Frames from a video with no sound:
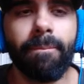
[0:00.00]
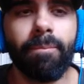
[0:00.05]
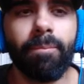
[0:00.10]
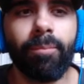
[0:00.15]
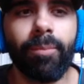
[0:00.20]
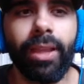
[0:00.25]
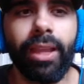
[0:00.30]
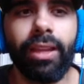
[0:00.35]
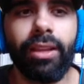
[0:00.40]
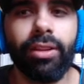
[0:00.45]

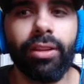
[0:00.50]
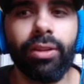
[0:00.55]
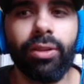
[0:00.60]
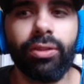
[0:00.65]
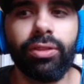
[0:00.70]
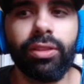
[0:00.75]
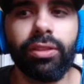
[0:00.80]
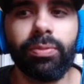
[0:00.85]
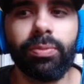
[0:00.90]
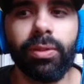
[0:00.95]
They go
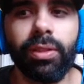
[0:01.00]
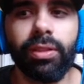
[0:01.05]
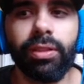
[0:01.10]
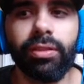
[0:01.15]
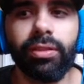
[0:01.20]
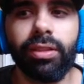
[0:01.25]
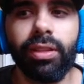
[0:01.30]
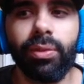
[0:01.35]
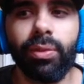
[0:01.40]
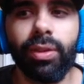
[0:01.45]
just
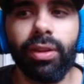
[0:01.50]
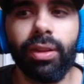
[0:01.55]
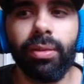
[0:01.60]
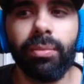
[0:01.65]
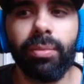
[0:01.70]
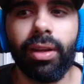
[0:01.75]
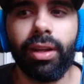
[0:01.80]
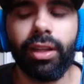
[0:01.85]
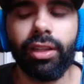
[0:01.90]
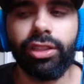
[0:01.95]
because they want to
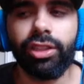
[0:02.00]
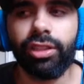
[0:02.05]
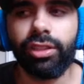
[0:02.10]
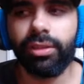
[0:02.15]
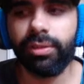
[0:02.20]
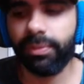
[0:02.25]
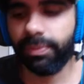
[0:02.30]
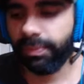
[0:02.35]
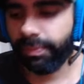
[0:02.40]
mosh.